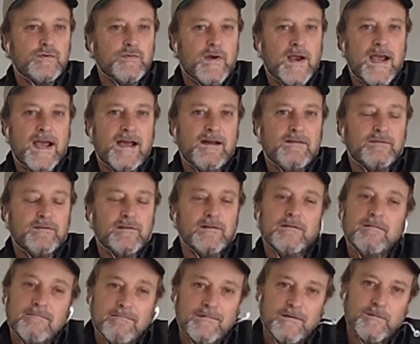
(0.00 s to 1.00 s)
to your draft
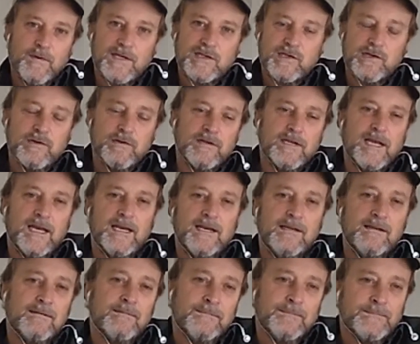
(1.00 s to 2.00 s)
and the rest of your
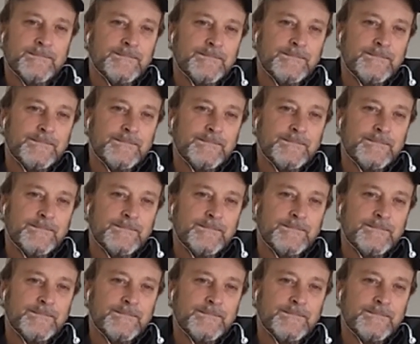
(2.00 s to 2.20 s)
day.